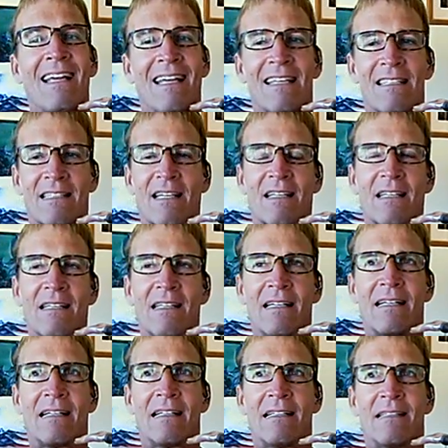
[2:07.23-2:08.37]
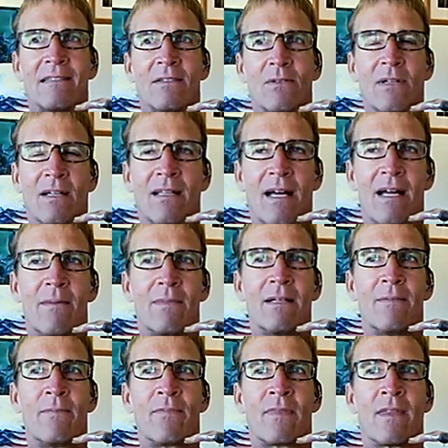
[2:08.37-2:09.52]
He said, well, I'm
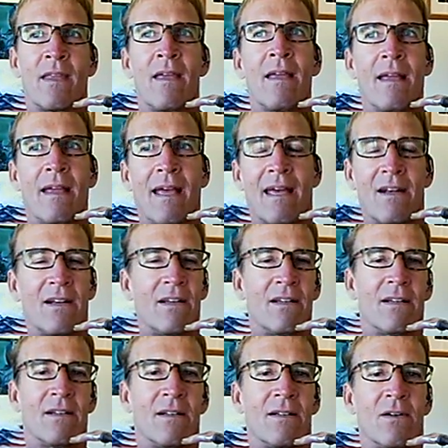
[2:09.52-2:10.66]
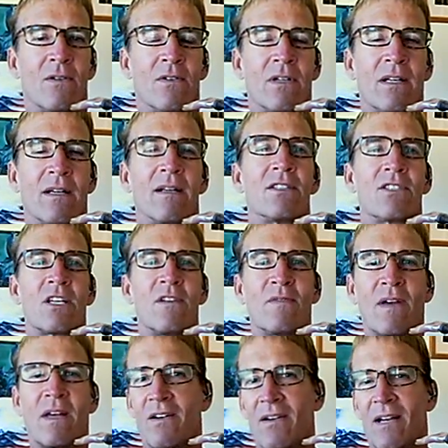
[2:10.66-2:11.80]
a editor over here, a chief
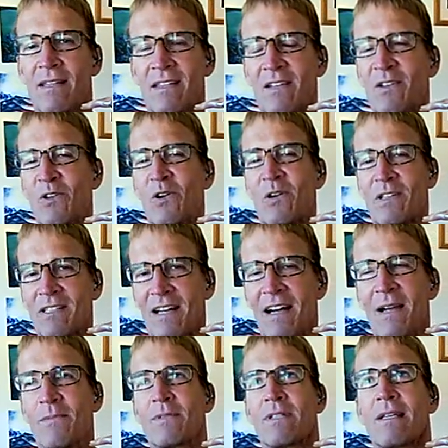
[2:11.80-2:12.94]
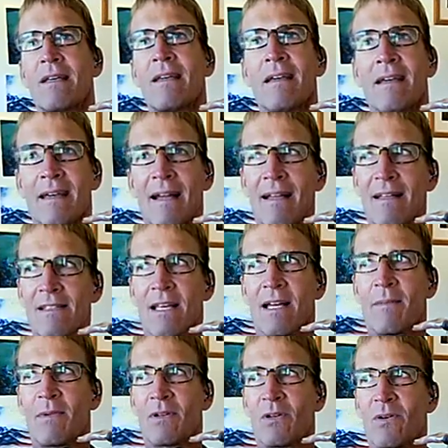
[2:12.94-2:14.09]
editor at the New York Times, and I just
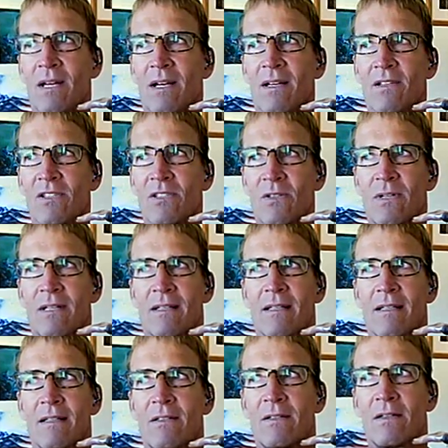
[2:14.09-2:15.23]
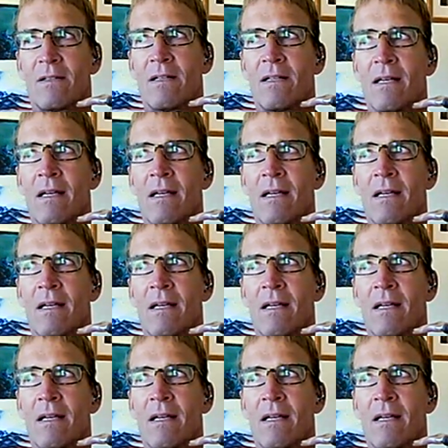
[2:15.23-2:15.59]
happened to go out on the street to do a